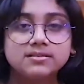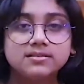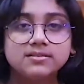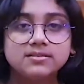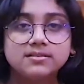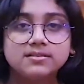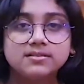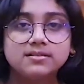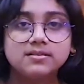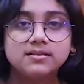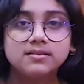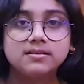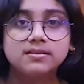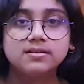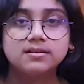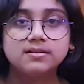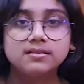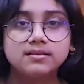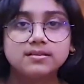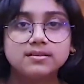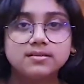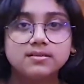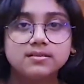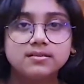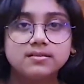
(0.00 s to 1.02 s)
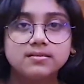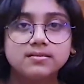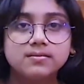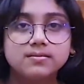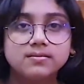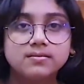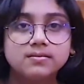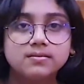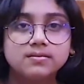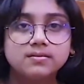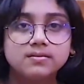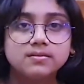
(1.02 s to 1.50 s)

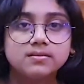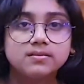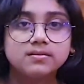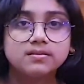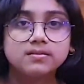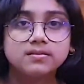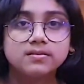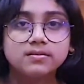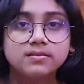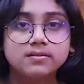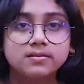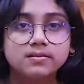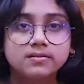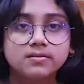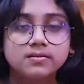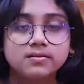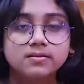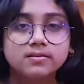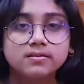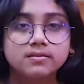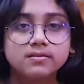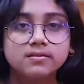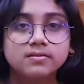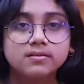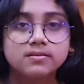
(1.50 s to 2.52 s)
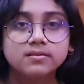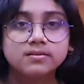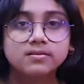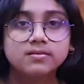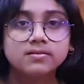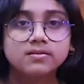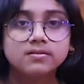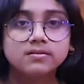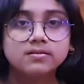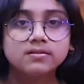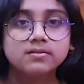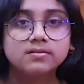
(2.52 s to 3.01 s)

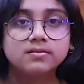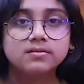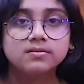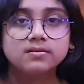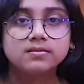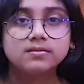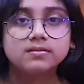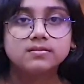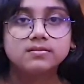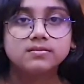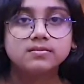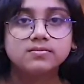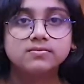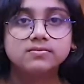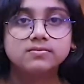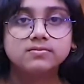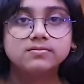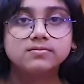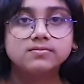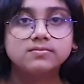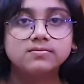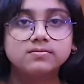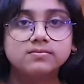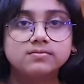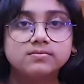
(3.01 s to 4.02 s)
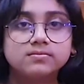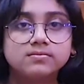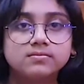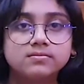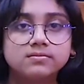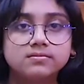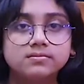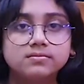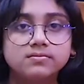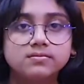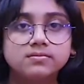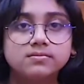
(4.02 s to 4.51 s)

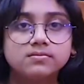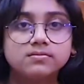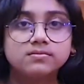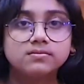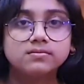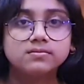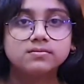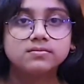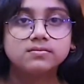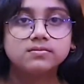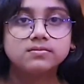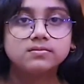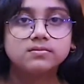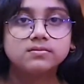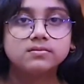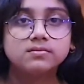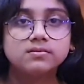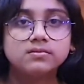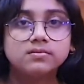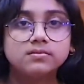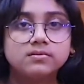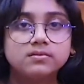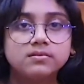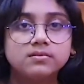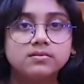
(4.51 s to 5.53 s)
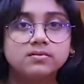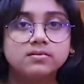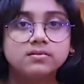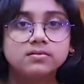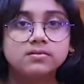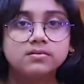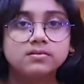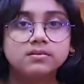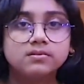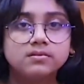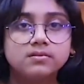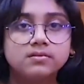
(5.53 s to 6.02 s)

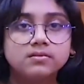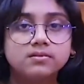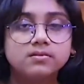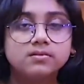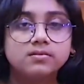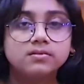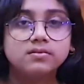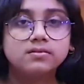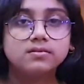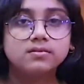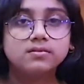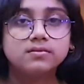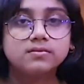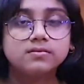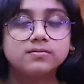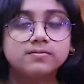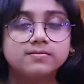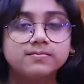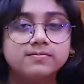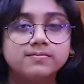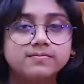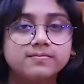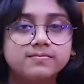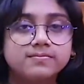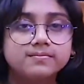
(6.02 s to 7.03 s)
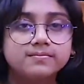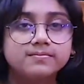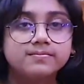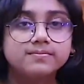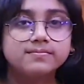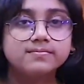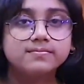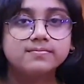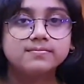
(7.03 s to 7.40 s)
This person isn't speaking.